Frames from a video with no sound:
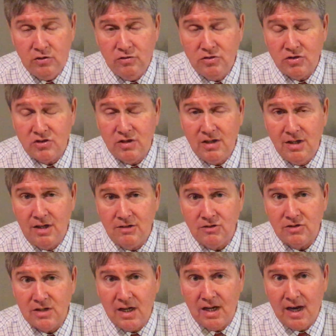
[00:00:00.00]
You just need to
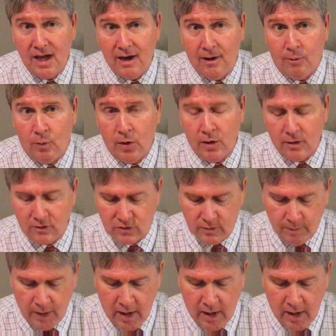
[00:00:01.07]
understand how it works.